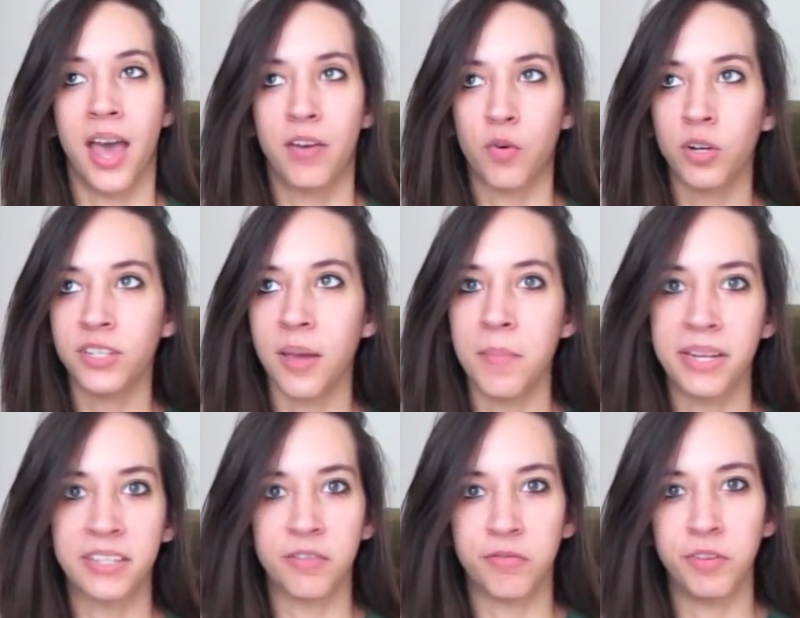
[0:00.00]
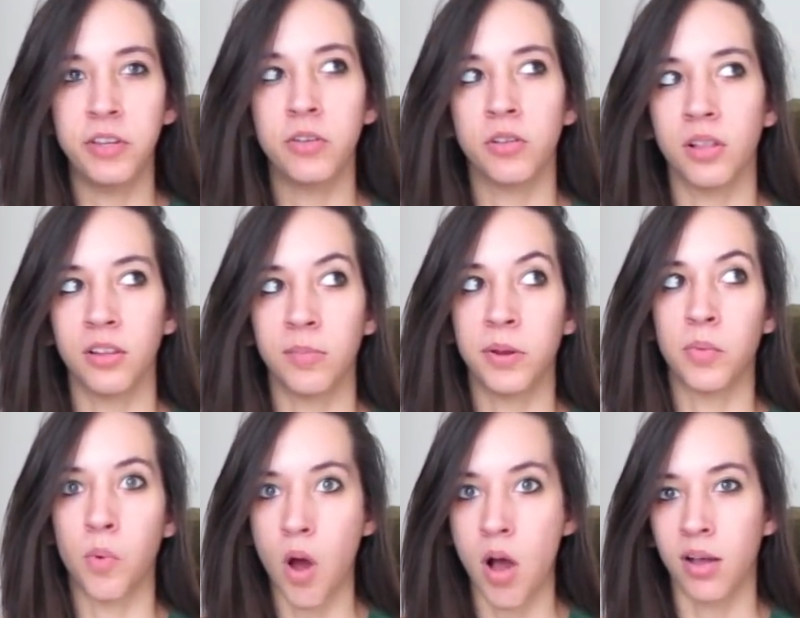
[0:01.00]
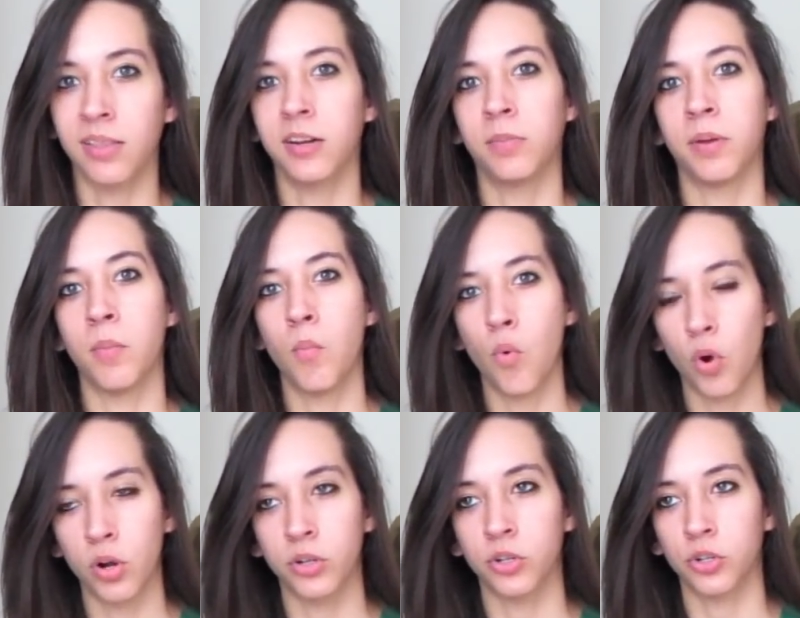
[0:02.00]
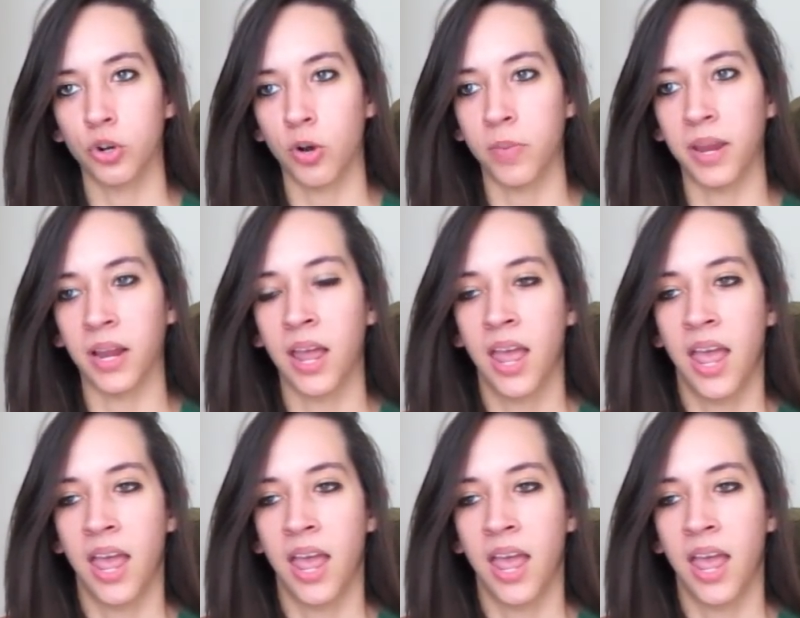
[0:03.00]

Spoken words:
And of course that makes it feel a little bit wrong, a little bit more disturbing.